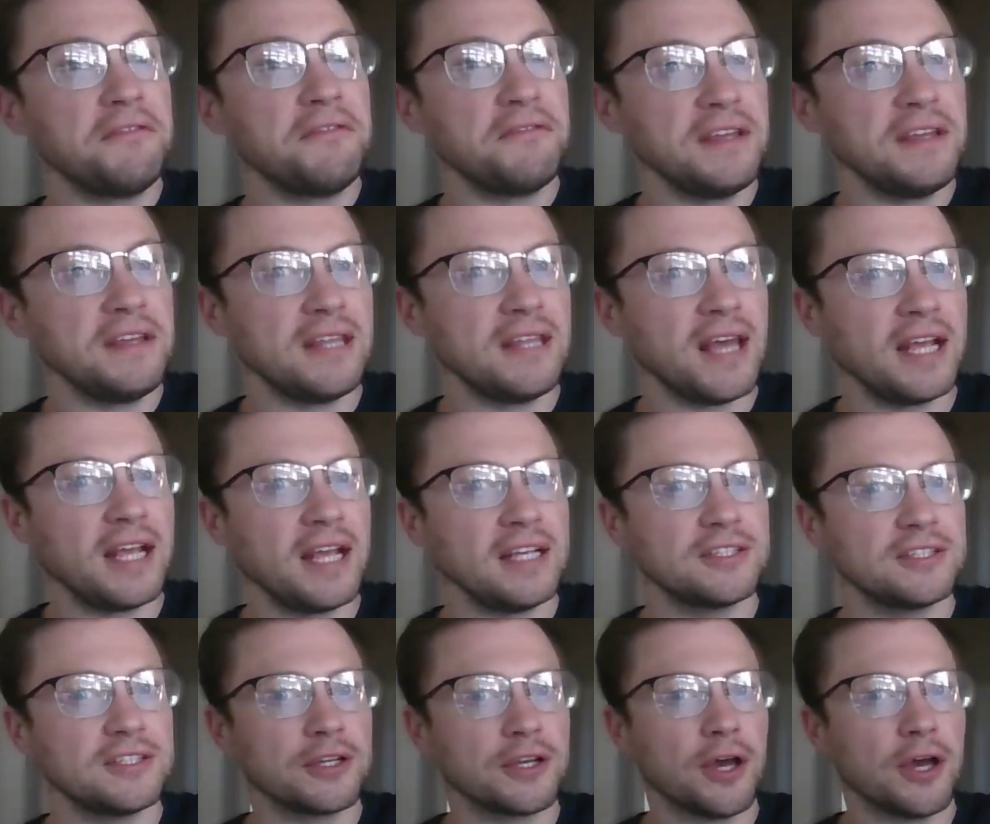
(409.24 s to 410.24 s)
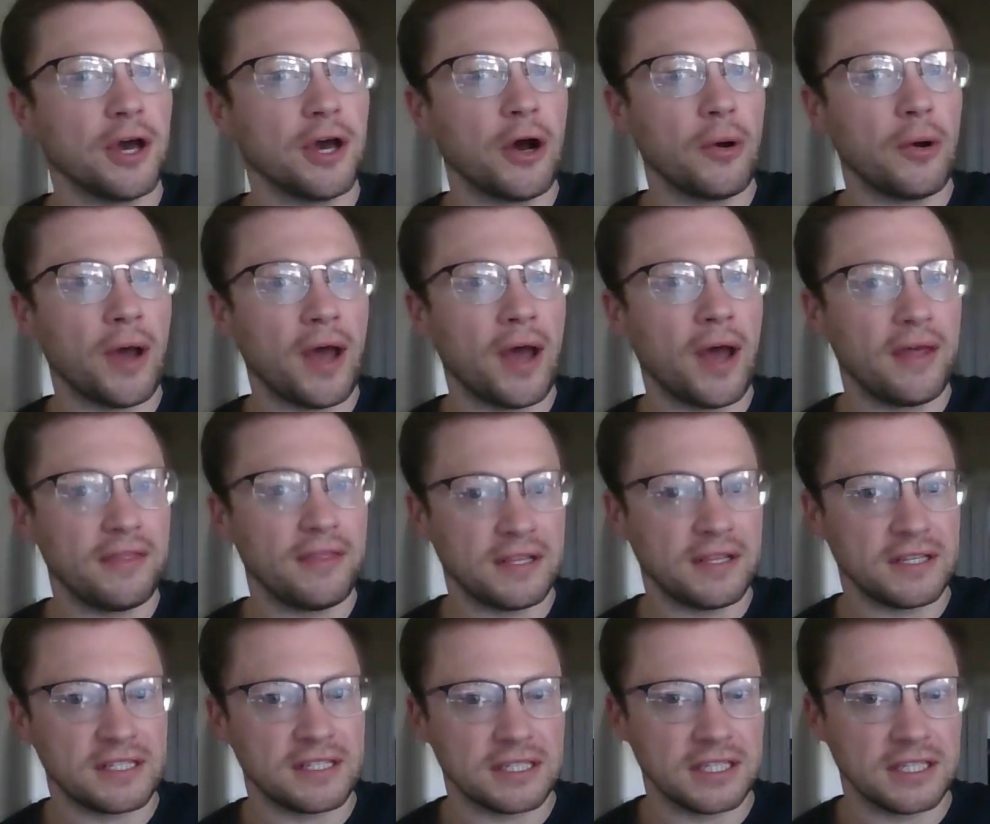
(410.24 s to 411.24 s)
Can we
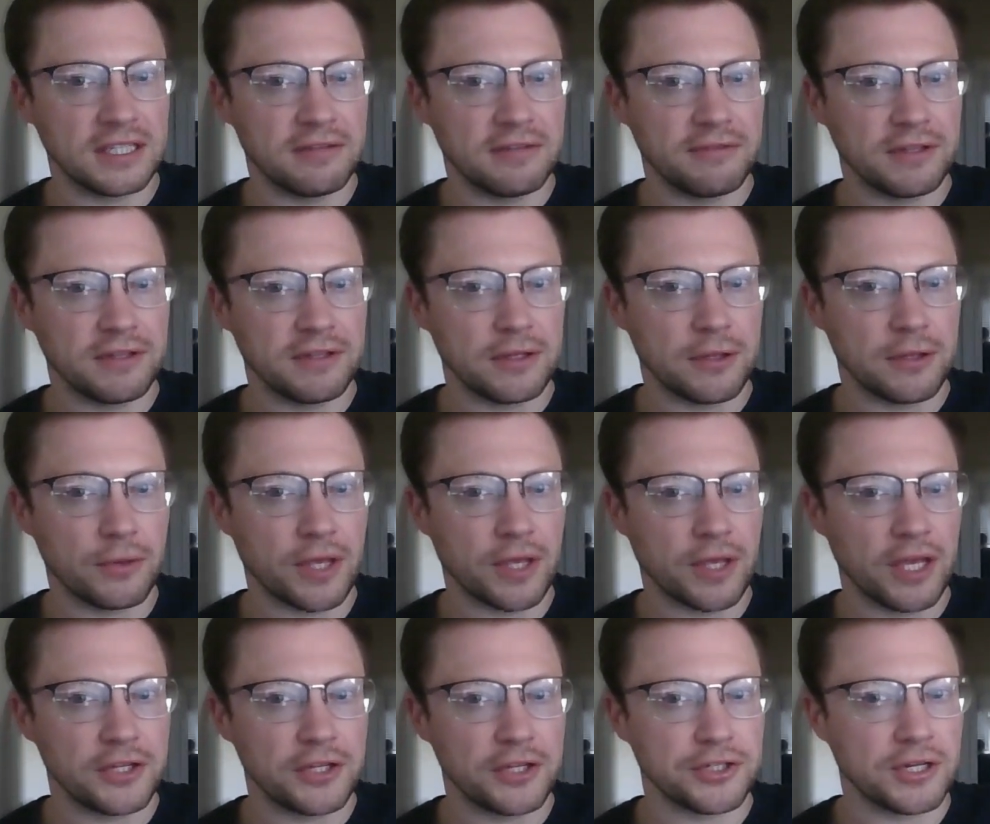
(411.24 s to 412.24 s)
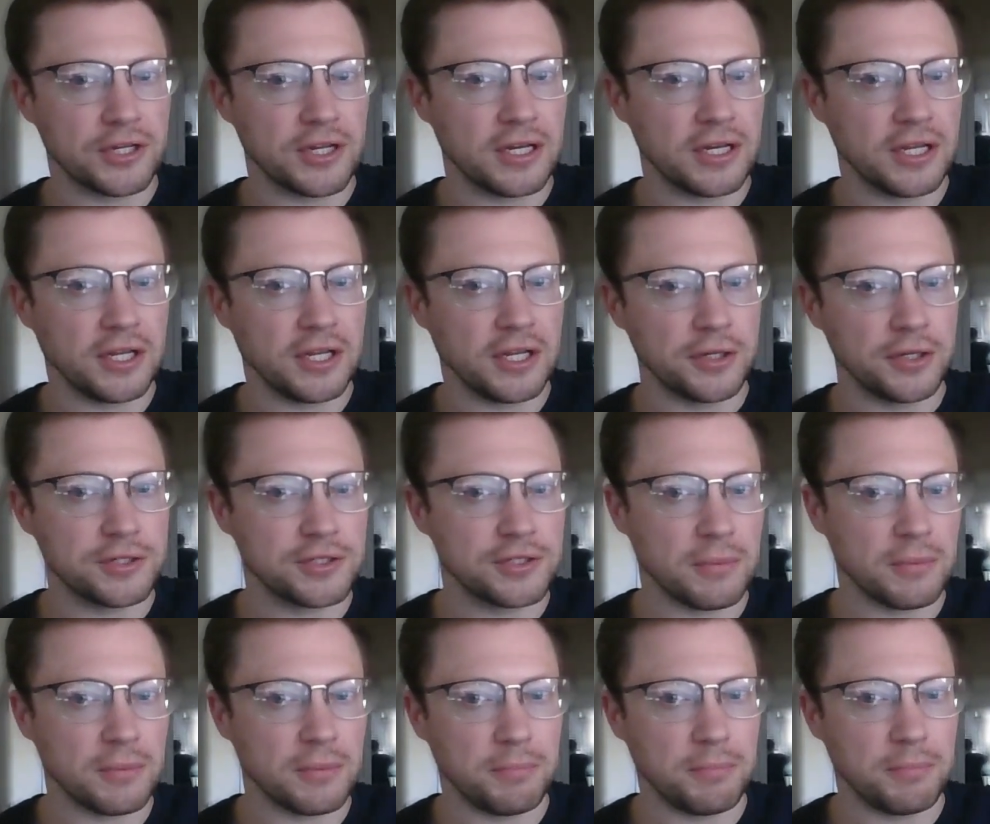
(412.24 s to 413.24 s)
email this to you, and can you guys just, the
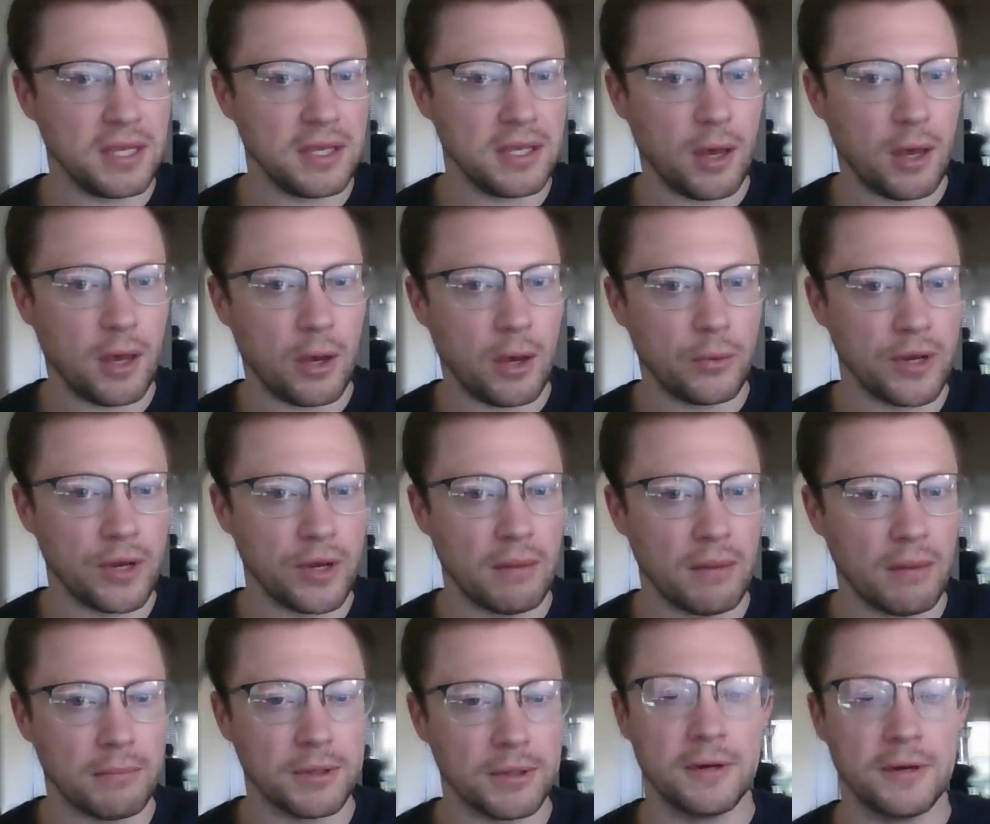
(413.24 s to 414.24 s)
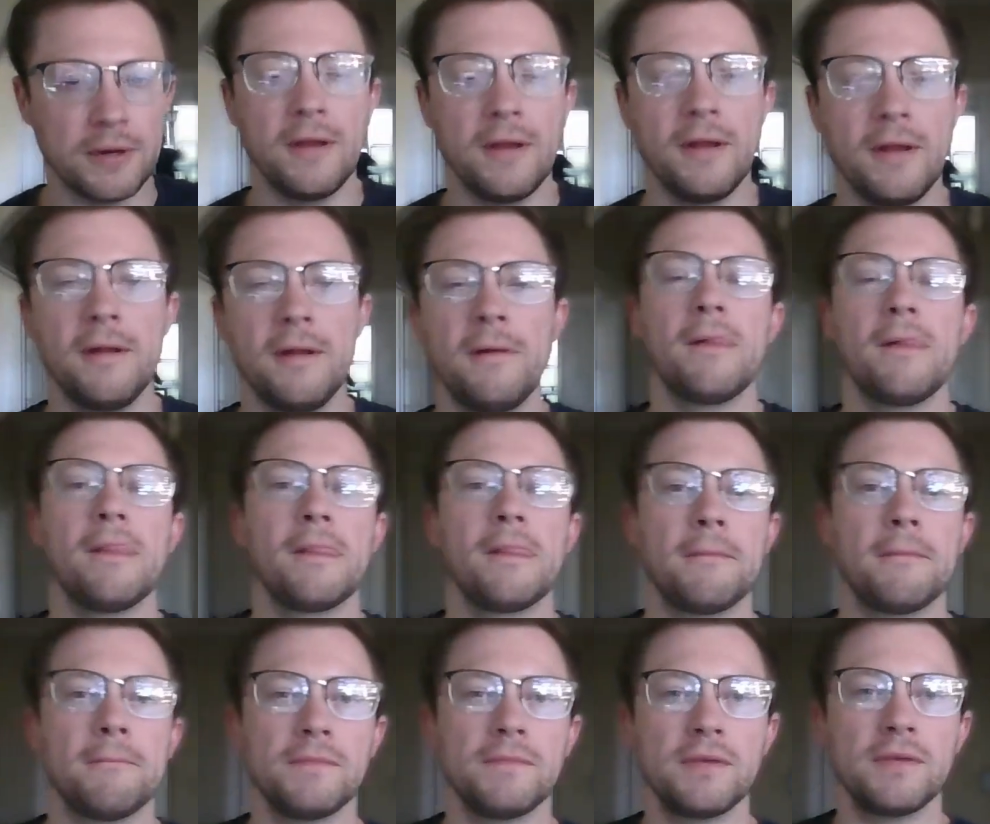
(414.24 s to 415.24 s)
shipper, the customer,
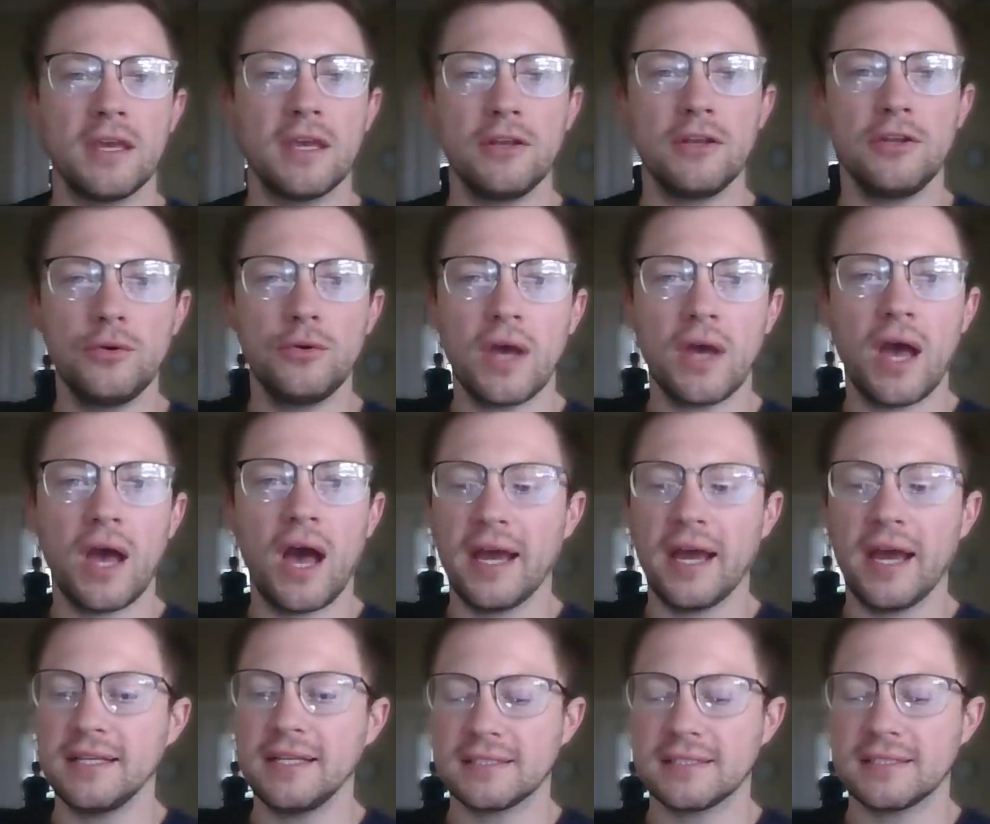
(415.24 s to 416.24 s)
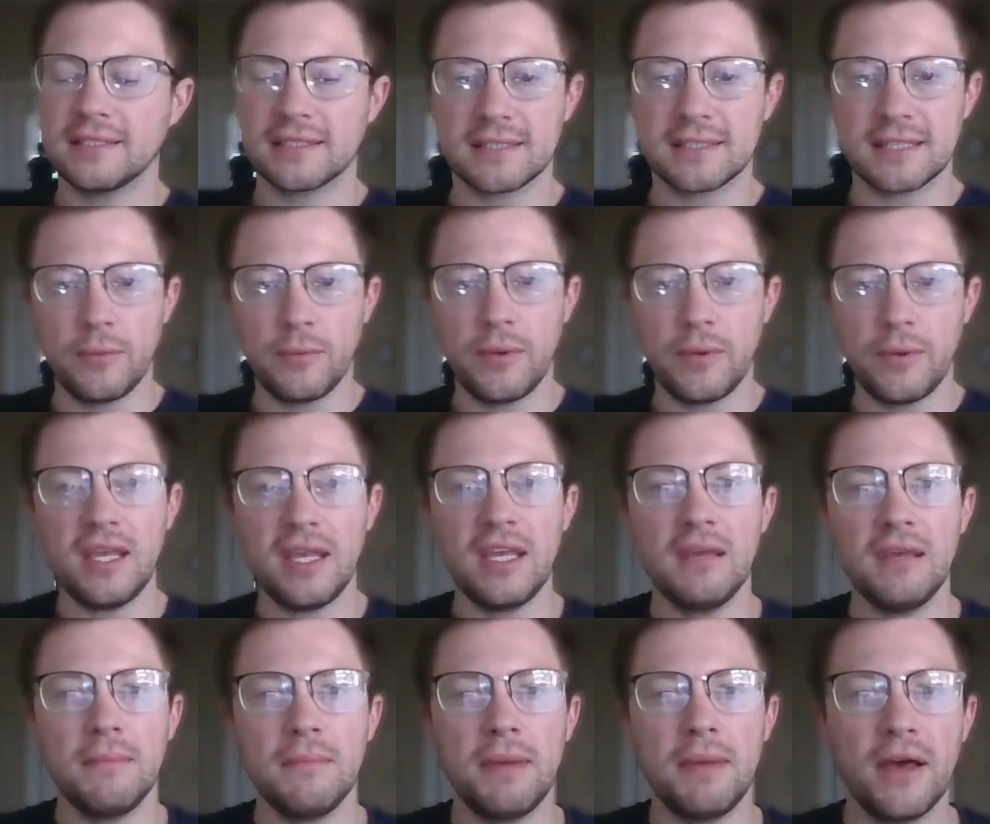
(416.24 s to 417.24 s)
pay the carrier directly,
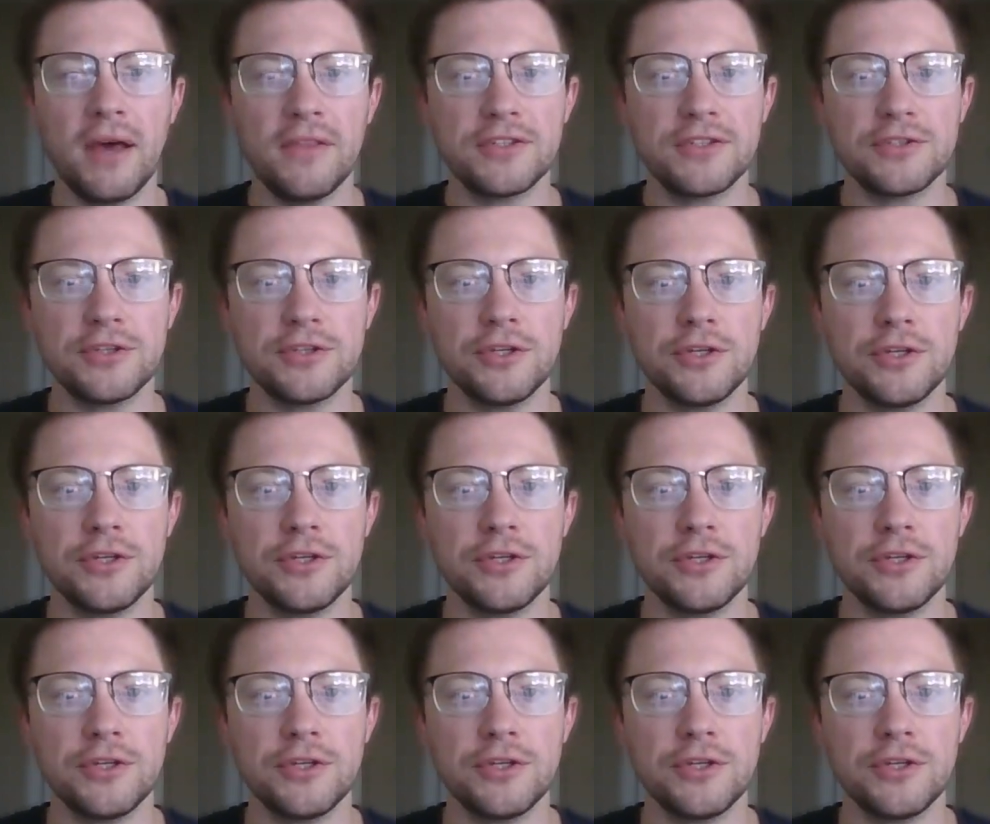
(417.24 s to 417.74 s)
please?